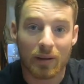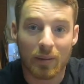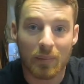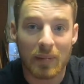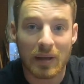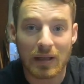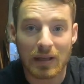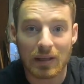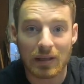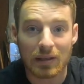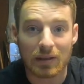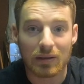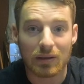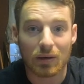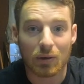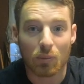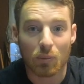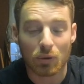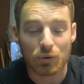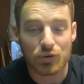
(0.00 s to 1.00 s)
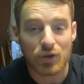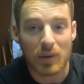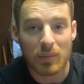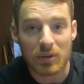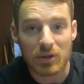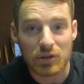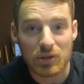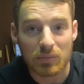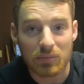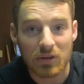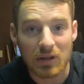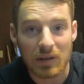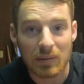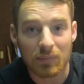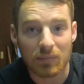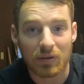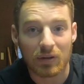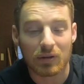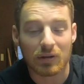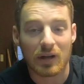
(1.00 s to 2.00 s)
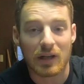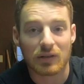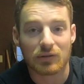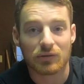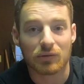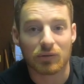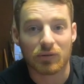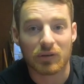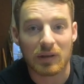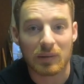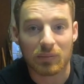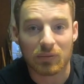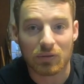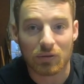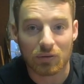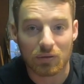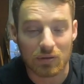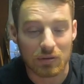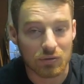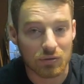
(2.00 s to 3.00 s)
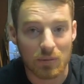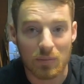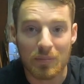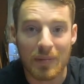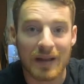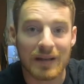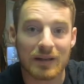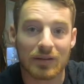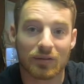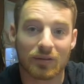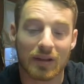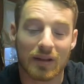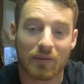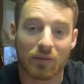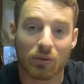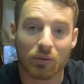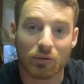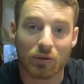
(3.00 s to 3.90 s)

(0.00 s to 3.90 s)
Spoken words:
making world championship teams, international teams, just a tremendous level.